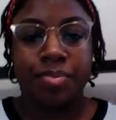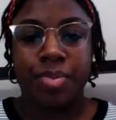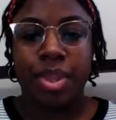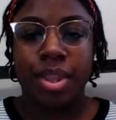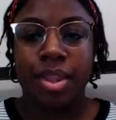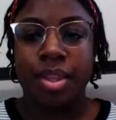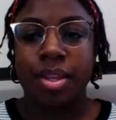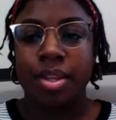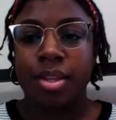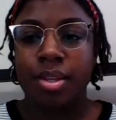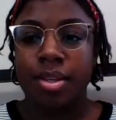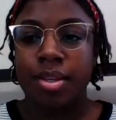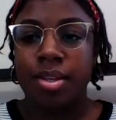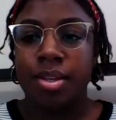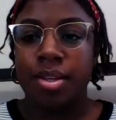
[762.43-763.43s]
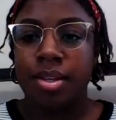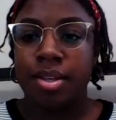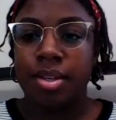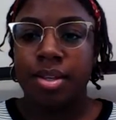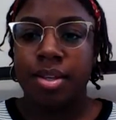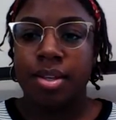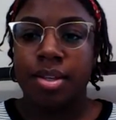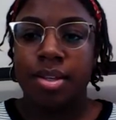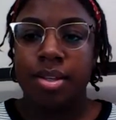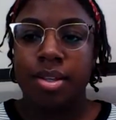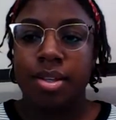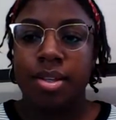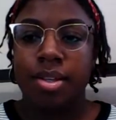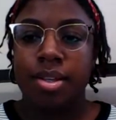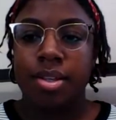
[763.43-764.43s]

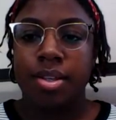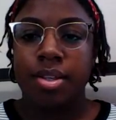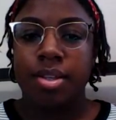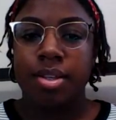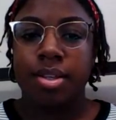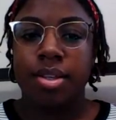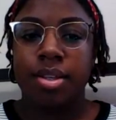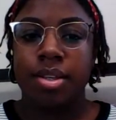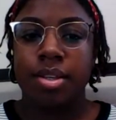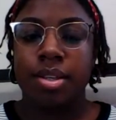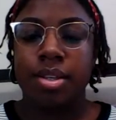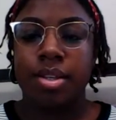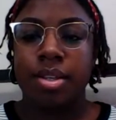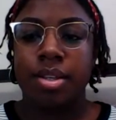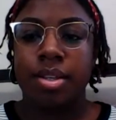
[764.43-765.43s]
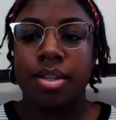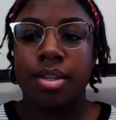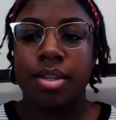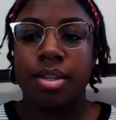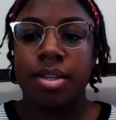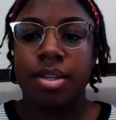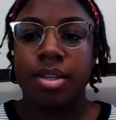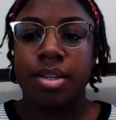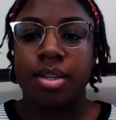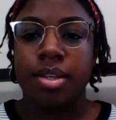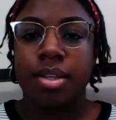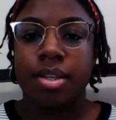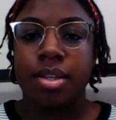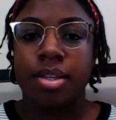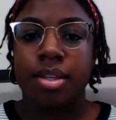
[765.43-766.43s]

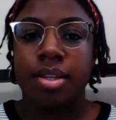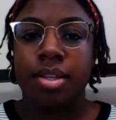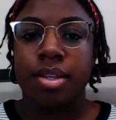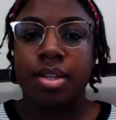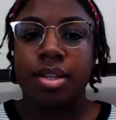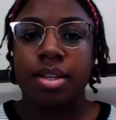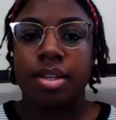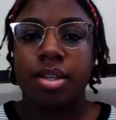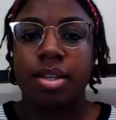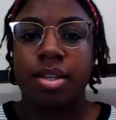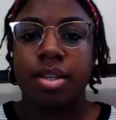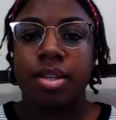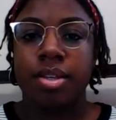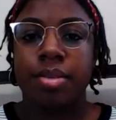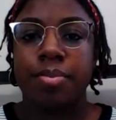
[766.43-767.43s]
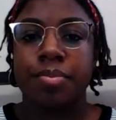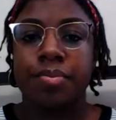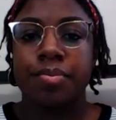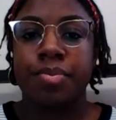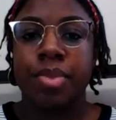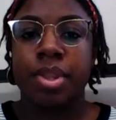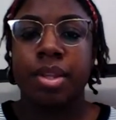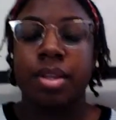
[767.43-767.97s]
(silence)